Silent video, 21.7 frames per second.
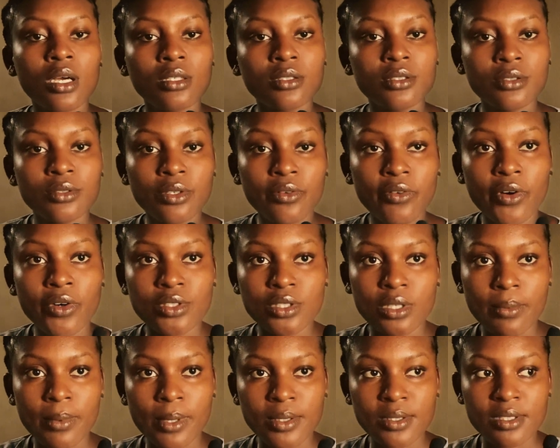the novel
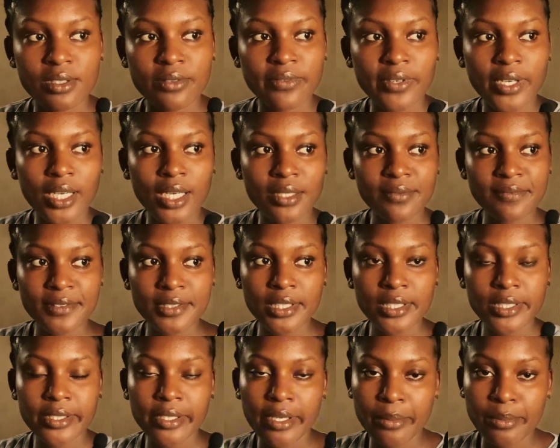was about, if I can
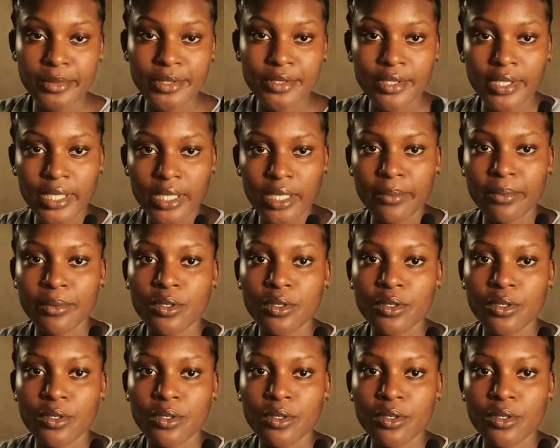relate them together,